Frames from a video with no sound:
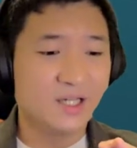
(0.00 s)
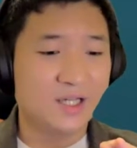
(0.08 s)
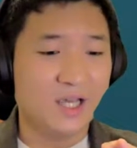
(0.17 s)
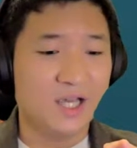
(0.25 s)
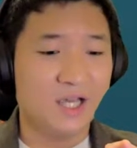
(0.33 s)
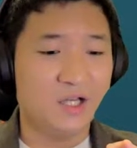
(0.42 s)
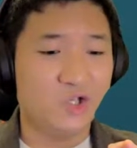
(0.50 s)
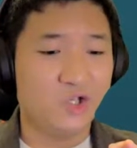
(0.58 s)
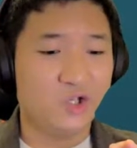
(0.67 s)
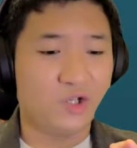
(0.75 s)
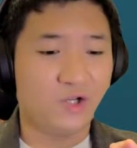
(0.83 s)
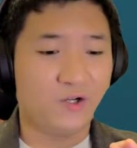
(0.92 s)

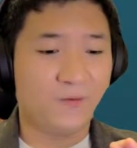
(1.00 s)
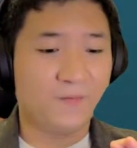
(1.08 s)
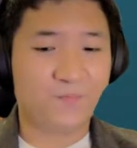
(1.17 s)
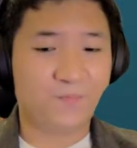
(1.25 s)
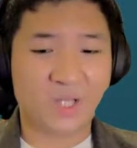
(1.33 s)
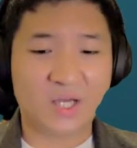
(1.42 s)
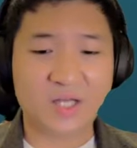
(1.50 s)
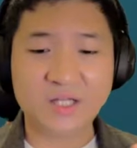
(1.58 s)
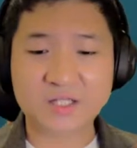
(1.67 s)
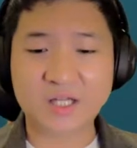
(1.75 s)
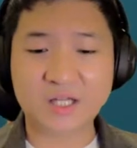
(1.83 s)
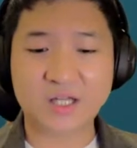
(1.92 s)

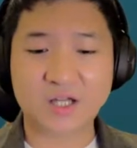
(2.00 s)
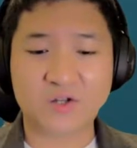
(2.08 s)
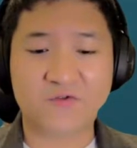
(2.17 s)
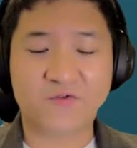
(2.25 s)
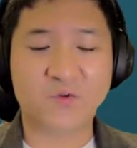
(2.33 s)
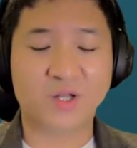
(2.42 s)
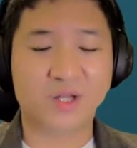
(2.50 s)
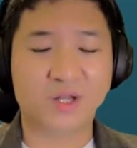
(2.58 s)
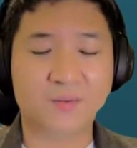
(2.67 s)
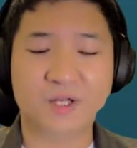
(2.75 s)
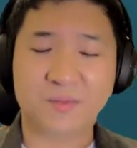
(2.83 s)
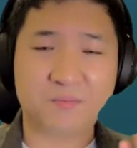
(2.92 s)
that you feel like
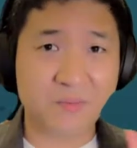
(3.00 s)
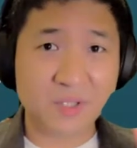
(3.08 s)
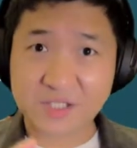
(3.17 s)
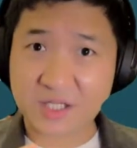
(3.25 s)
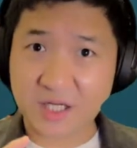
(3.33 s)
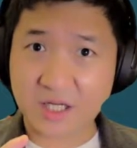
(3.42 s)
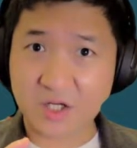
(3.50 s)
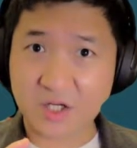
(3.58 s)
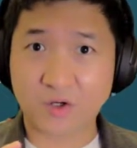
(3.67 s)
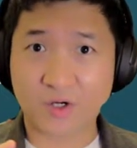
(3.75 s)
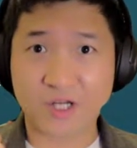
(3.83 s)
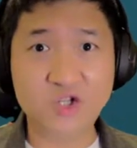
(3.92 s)
is missing
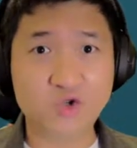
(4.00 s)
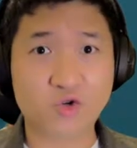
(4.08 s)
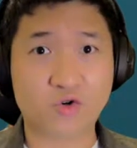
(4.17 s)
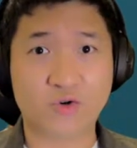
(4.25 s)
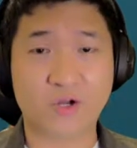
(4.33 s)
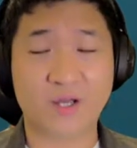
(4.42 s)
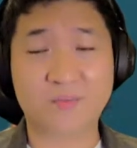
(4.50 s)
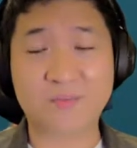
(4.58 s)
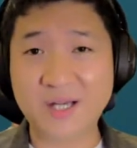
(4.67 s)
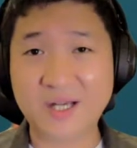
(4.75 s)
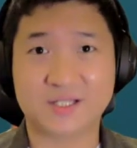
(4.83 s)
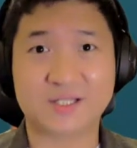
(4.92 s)
or incorrect,
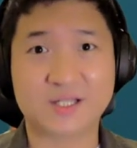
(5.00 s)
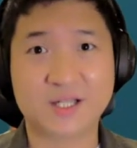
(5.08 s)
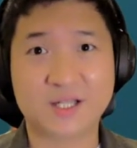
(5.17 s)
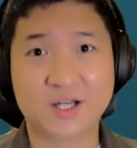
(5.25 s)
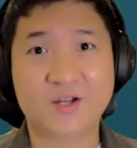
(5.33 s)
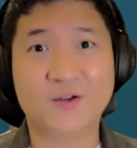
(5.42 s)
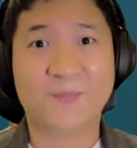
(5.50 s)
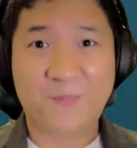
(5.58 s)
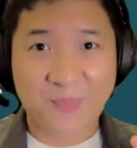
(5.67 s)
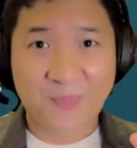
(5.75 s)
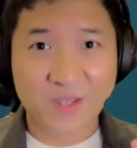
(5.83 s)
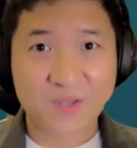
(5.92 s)
please
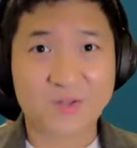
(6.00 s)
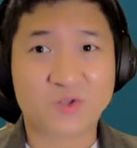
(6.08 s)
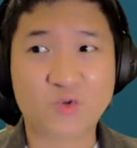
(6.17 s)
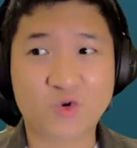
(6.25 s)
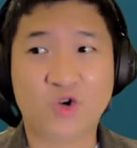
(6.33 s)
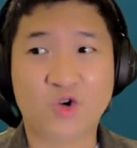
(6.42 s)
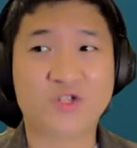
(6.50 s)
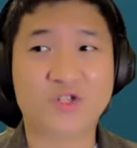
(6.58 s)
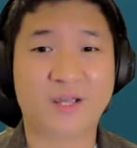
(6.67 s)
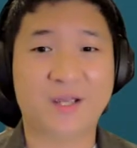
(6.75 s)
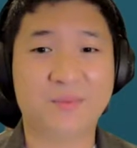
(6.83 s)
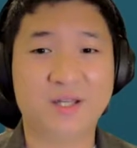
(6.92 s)
do
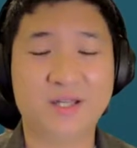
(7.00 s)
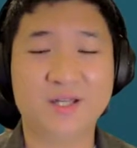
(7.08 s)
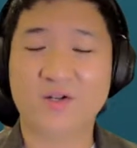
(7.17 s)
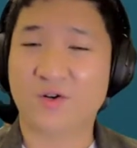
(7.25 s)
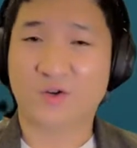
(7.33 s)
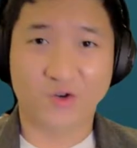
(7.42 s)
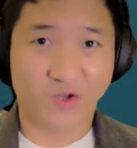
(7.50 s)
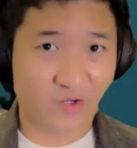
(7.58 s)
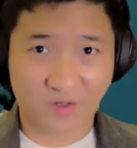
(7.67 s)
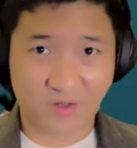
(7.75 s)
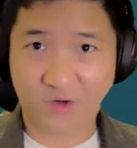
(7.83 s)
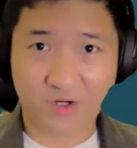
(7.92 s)
contact me or you
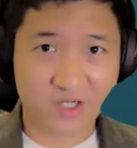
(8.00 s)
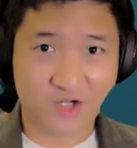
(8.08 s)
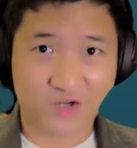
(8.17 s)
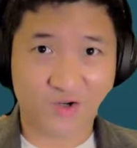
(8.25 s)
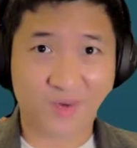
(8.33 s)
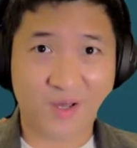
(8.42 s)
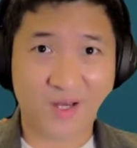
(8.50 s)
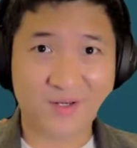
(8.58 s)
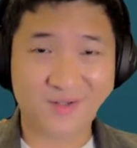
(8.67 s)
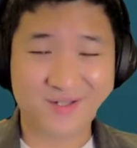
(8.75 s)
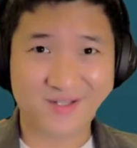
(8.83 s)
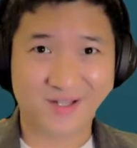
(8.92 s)
can put in the
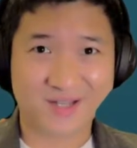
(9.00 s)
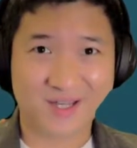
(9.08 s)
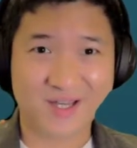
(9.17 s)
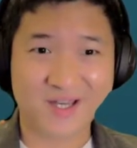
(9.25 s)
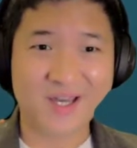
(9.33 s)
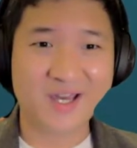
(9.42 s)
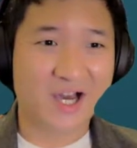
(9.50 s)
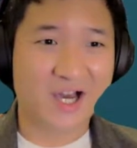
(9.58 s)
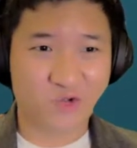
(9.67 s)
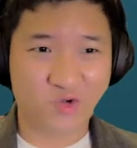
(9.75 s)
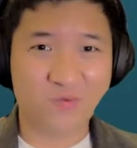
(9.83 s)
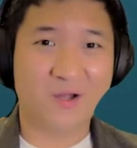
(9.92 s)
comment. Okay, I will
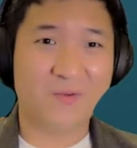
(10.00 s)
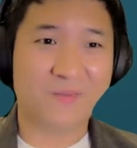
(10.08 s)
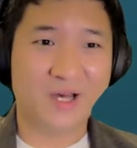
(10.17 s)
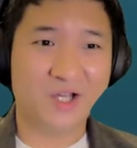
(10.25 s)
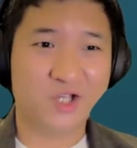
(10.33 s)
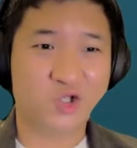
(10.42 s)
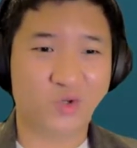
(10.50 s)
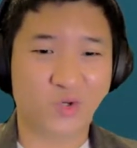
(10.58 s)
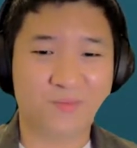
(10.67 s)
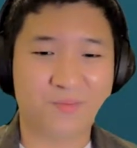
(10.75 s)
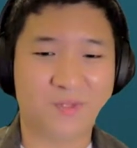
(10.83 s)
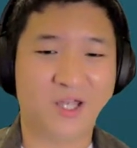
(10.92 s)
do my best to
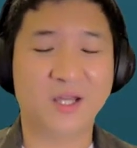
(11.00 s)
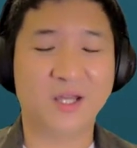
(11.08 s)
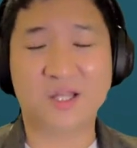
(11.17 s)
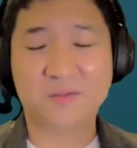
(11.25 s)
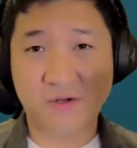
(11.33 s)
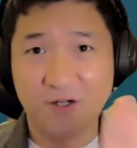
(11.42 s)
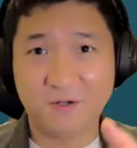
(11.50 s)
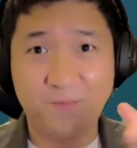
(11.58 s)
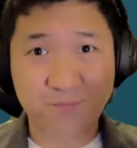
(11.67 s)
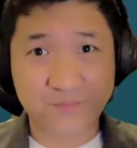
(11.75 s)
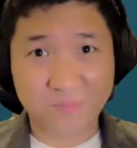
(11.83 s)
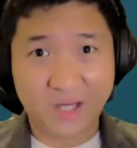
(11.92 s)
update as per
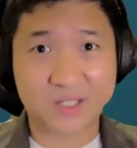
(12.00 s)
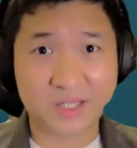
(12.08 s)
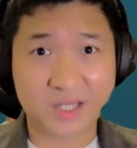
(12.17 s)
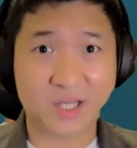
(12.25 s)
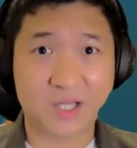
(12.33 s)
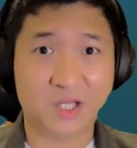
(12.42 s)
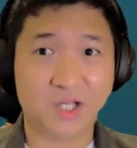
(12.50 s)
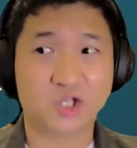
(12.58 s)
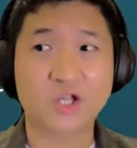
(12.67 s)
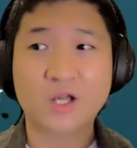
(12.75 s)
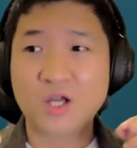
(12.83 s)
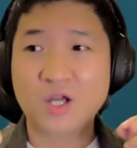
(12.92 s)
my slide is
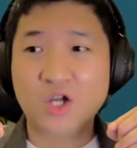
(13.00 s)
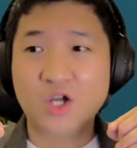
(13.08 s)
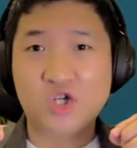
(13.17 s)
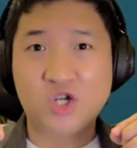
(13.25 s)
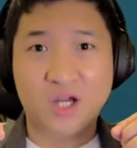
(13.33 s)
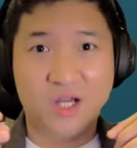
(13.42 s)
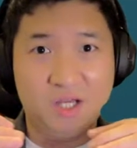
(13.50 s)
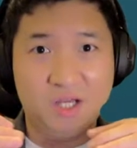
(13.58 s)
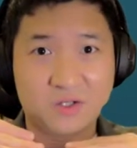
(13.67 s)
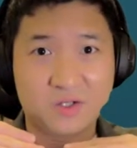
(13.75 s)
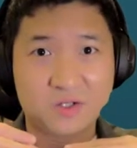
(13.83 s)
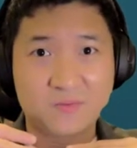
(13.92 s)
sharing